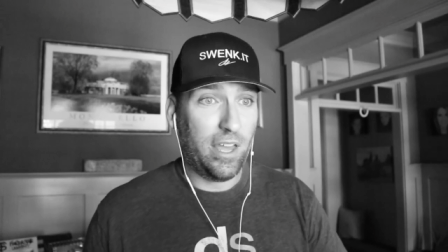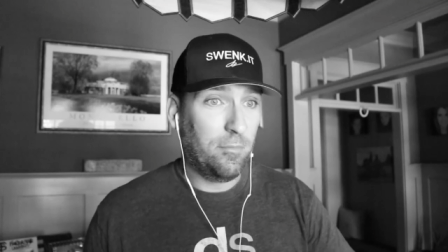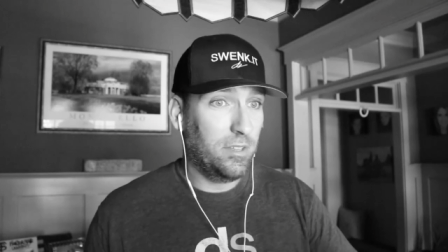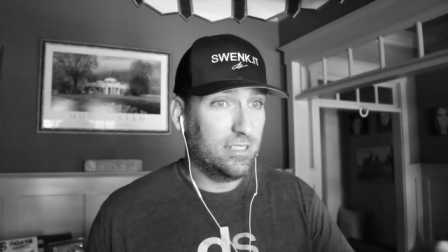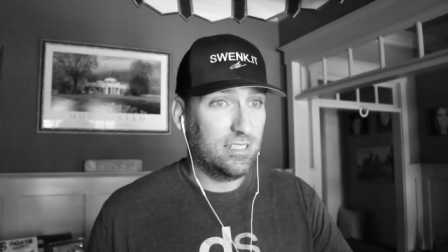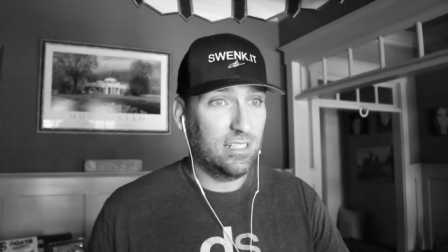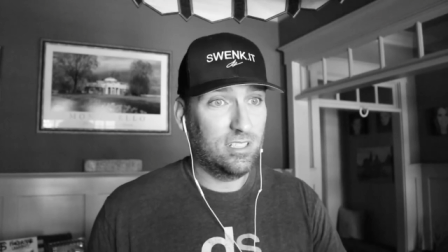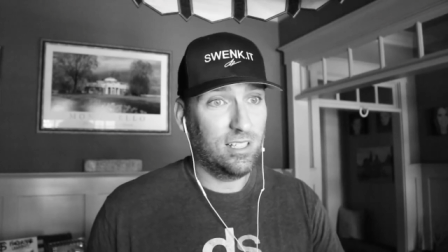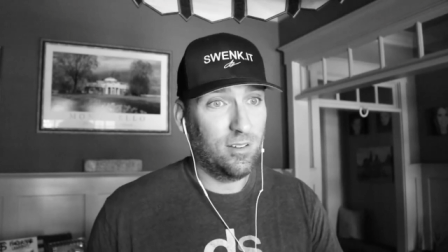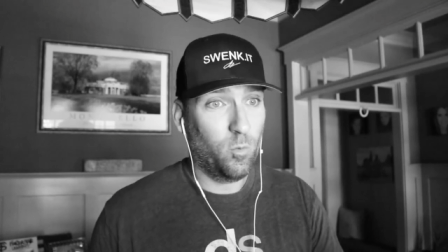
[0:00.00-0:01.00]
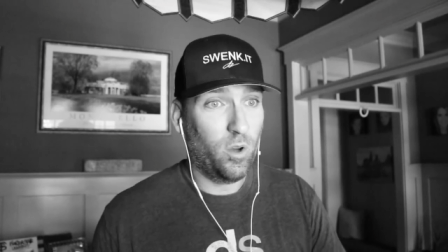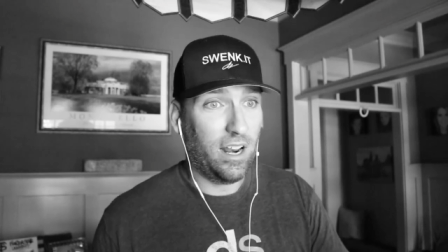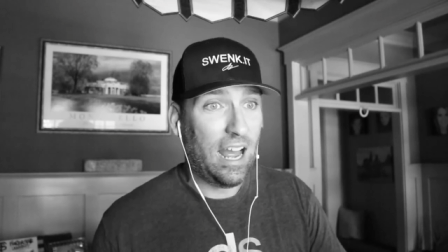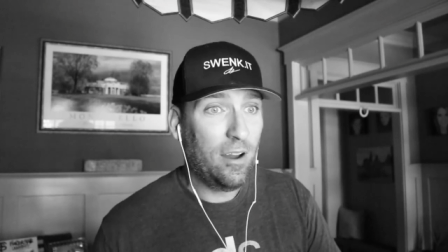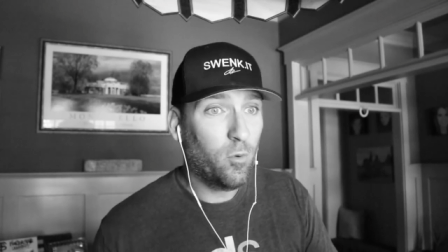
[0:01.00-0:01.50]
I'm listening to what
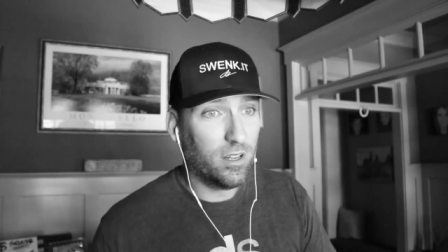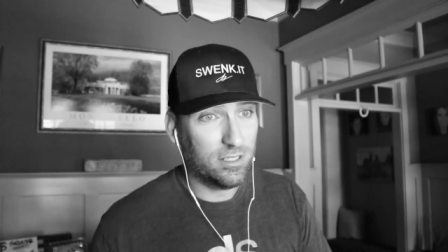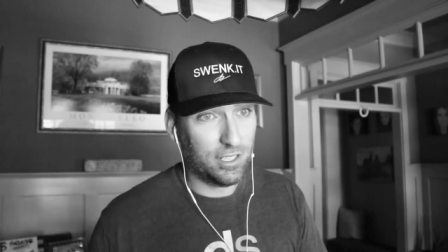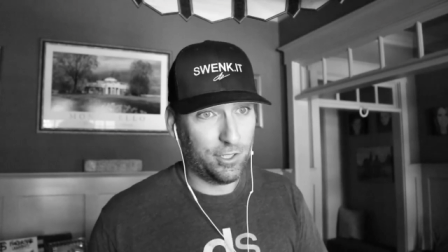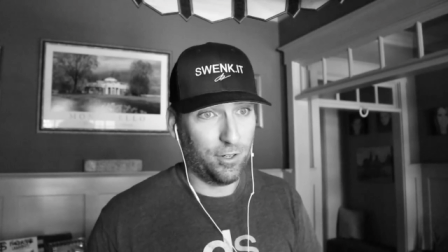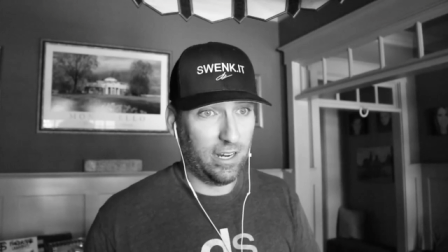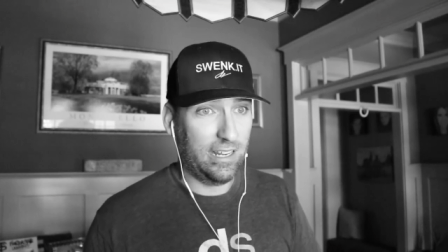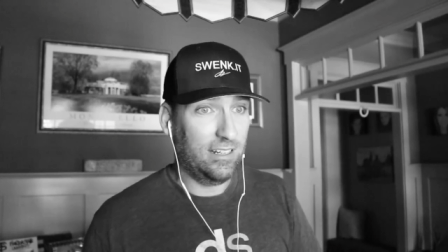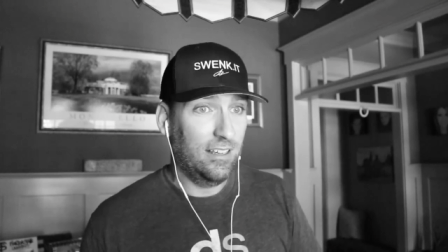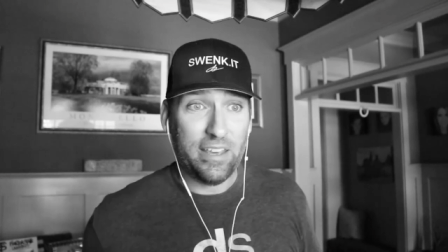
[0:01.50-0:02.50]
I want to create